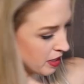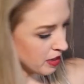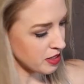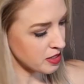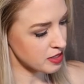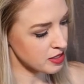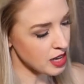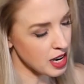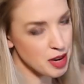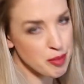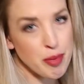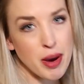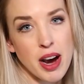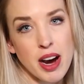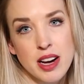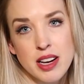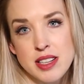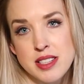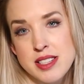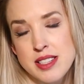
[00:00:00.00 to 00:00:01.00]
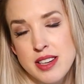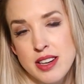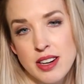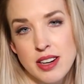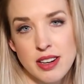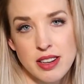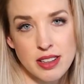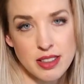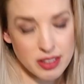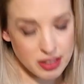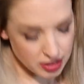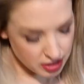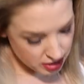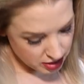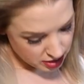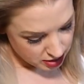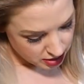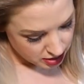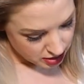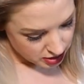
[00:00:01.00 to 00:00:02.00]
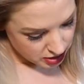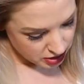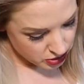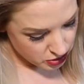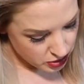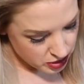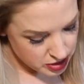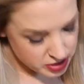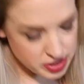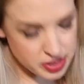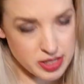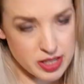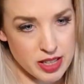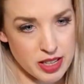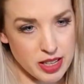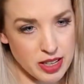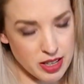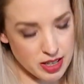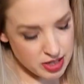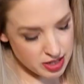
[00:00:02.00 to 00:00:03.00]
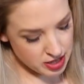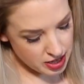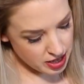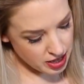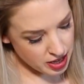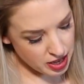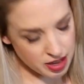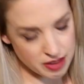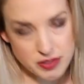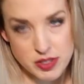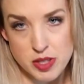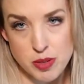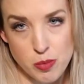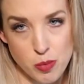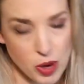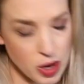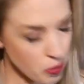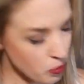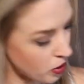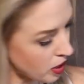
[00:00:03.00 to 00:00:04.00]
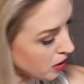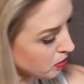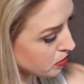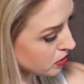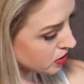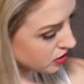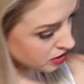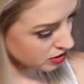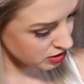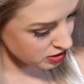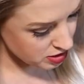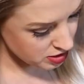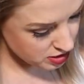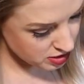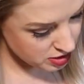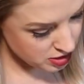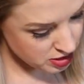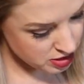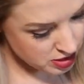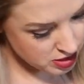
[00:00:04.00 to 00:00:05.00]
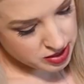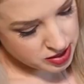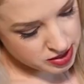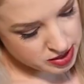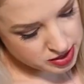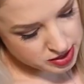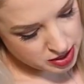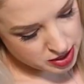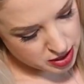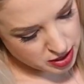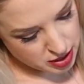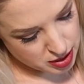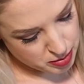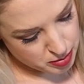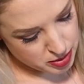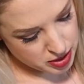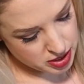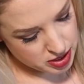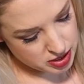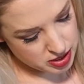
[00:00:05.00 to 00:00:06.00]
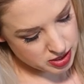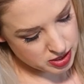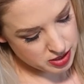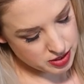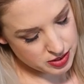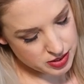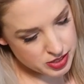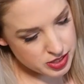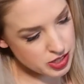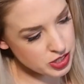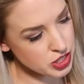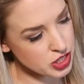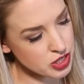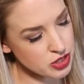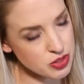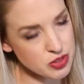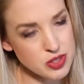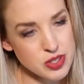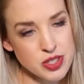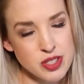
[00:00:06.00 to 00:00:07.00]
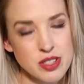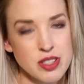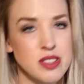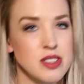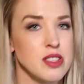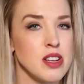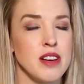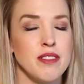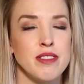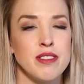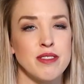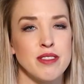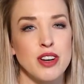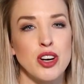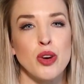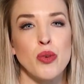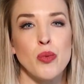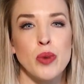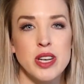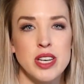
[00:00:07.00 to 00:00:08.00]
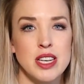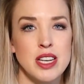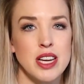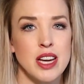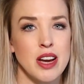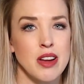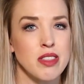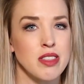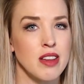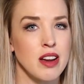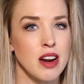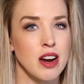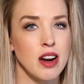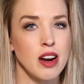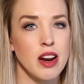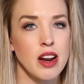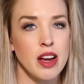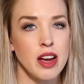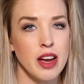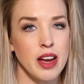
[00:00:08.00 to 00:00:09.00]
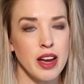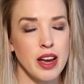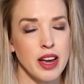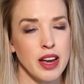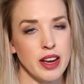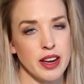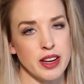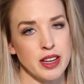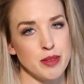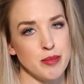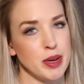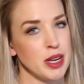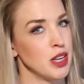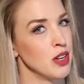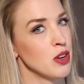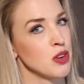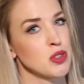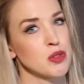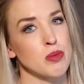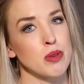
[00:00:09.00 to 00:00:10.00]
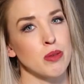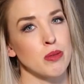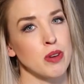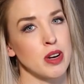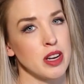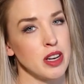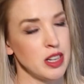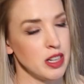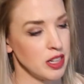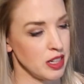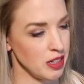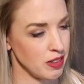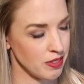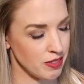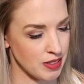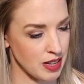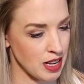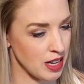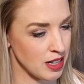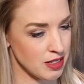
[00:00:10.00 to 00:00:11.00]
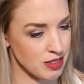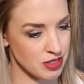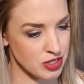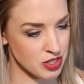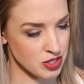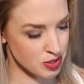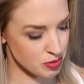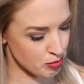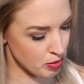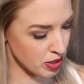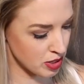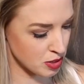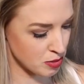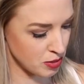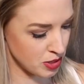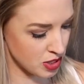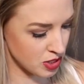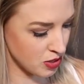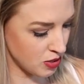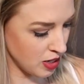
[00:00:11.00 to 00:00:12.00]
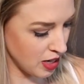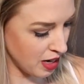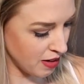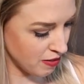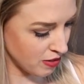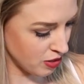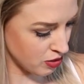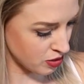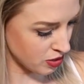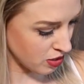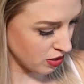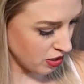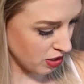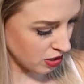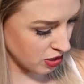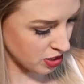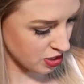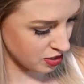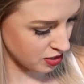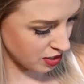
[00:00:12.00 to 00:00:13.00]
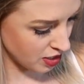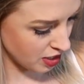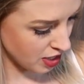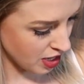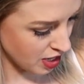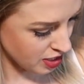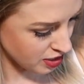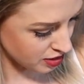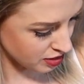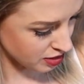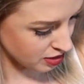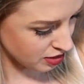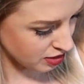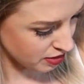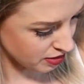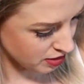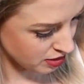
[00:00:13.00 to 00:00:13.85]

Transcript: In the side pockets here, you can see I have some wet wipes, some tissues. It's often very windy out there and my nose will run, and that just bugs me, so I have those along just in case.